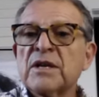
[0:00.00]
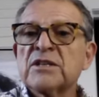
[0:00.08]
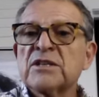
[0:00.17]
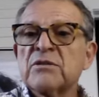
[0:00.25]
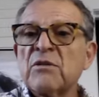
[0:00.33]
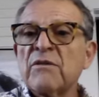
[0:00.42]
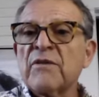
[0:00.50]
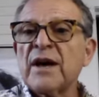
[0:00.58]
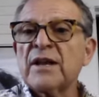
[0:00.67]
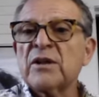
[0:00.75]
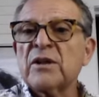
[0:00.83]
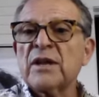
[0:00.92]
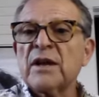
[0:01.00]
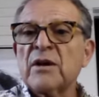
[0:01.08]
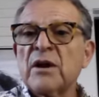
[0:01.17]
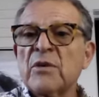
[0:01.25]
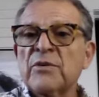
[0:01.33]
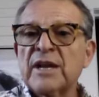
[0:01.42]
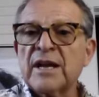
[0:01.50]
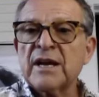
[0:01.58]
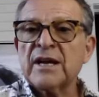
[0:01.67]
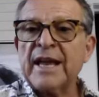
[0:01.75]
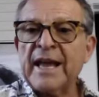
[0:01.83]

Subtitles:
Serovital, Erika,